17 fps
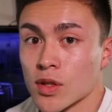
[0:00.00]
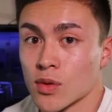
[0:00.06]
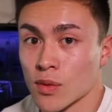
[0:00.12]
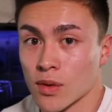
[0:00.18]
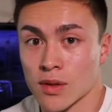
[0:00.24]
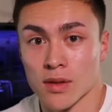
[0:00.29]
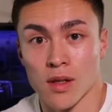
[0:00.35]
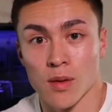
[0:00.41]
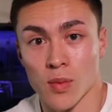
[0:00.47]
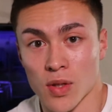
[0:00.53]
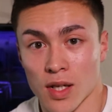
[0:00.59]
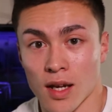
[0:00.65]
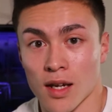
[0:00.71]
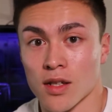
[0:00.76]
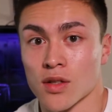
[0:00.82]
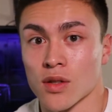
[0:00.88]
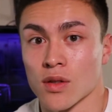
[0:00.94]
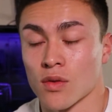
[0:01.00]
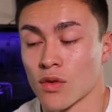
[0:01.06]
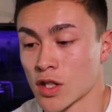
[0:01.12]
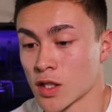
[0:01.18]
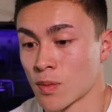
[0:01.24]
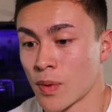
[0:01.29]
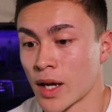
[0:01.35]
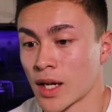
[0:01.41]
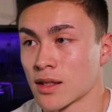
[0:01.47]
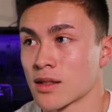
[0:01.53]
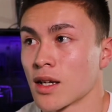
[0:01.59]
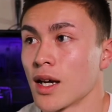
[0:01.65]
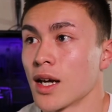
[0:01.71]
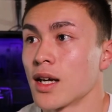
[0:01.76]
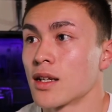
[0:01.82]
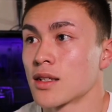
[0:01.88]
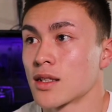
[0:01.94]
was communication, respect,
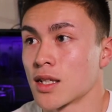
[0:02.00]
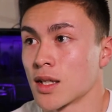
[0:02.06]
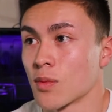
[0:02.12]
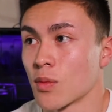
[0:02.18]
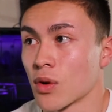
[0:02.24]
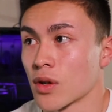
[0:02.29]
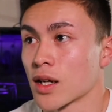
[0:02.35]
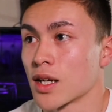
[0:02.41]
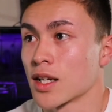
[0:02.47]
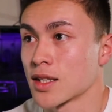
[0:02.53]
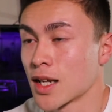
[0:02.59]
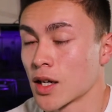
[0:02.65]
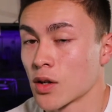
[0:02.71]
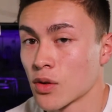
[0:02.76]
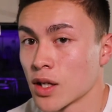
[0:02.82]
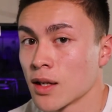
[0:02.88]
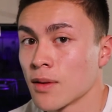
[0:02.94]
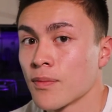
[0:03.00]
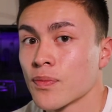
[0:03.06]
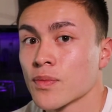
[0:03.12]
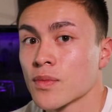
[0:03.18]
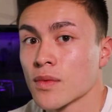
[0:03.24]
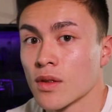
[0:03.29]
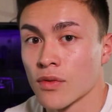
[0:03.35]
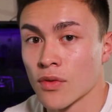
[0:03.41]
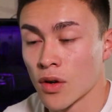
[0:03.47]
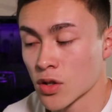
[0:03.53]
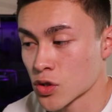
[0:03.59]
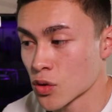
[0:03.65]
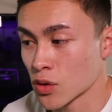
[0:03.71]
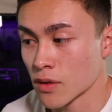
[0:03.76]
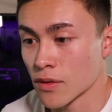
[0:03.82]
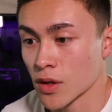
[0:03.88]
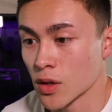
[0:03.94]
teamwork, and integrity, if you fall
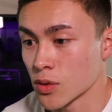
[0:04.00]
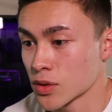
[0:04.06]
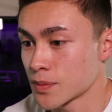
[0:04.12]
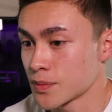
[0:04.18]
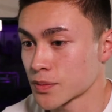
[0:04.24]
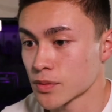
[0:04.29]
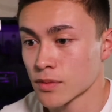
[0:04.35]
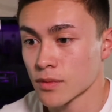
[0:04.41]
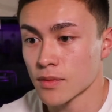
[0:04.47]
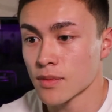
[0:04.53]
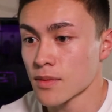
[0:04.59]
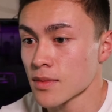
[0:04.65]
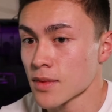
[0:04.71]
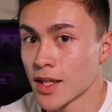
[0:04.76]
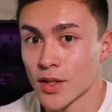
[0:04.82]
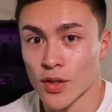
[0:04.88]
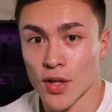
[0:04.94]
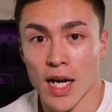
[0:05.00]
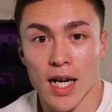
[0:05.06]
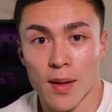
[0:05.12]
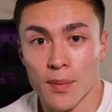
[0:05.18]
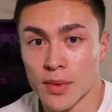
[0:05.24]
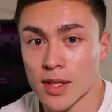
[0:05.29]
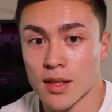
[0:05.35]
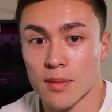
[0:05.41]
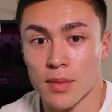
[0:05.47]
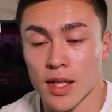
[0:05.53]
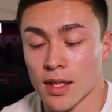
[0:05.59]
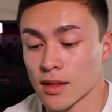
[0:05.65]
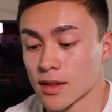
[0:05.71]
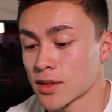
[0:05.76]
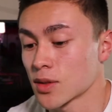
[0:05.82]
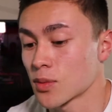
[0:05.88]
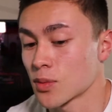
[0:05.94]
short of those, and you're not coming to the
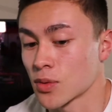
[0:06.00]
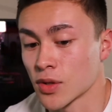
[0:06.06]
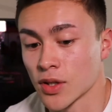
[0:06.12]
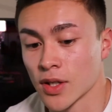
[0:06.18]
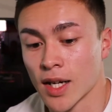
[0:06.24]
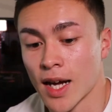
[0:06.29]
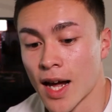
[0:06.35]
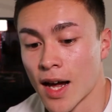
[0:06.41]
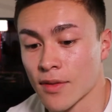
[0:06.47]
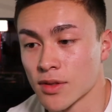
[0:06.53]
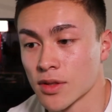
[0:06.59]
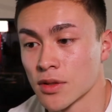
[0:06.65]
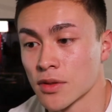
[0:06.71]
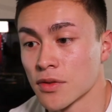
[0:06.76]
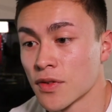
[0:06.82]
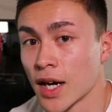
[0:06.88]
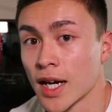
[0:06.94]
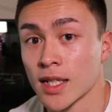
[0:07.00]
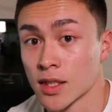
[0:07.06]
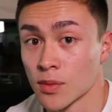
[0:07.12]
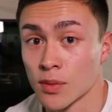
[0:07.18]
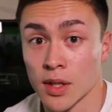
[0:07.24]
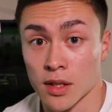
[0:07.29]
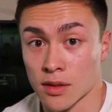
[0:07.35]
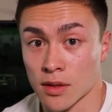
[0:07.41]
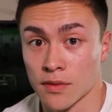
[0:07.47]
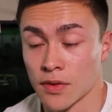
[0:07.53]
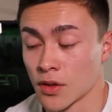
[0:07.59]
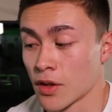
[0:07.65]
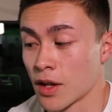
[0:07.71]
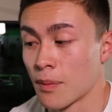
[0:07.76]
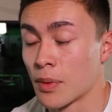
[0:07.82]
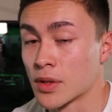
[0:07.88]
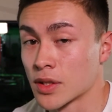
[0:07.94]
meetings, we're going to have to find someone else to fill
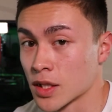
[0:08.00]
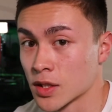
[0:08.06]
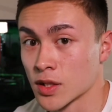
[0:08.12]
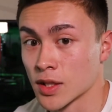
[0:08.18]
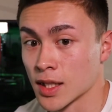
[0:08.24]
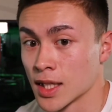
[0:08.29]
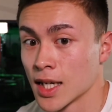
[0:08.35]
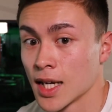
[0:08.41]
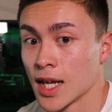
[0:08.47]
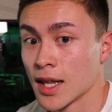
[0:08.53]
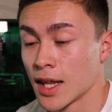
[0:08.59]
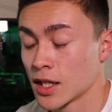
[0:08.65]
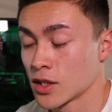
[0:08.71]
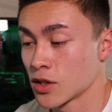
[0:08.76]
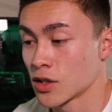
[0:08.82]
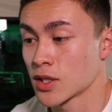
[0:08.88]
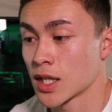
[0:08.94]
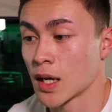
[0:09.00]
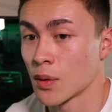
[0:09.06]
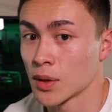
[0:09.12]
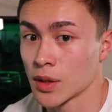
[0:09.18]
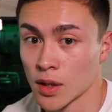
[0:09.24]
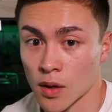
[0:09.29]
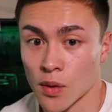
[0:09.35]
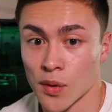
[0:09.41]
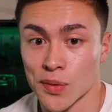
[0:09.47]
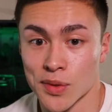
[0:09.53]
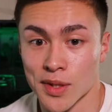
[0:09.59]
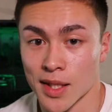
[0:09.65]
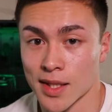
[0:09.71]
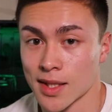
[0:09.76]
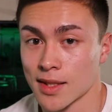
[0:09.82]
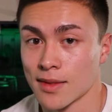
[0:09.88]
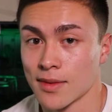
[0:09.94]
that position. That's just how it goes.
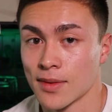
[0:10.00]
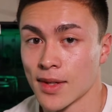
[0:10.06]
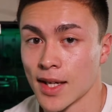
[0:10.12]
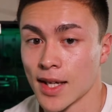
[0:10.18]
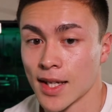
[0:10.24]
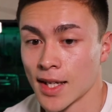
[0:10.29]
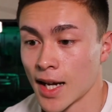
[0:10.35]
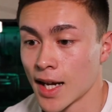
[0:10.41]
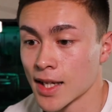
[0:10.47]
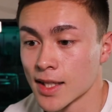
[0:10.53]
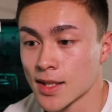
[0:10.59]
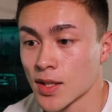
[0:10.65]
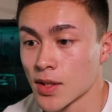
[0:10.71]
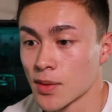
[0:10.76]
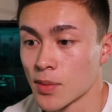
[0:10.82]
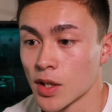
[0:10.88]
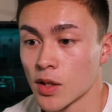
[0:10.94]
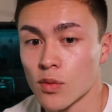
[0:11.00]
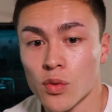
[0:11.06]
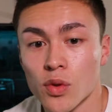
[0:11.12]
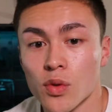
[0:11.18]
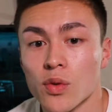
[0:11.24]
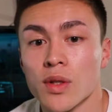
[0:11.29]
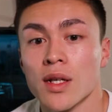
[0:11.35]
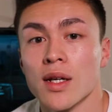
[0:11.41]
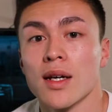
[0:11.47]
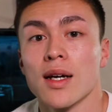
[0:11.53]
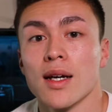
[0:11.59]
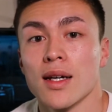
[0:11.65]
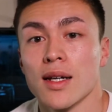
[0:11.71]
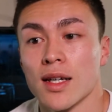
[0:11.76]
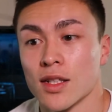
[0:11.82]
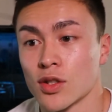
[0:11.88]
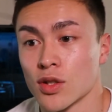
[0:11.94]
That's not necessarily being rude.
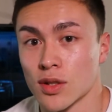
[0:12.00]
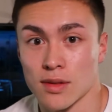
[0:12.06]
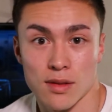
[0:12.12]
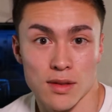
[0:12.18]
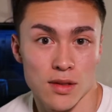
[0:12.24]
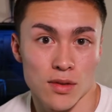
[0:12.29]
It's just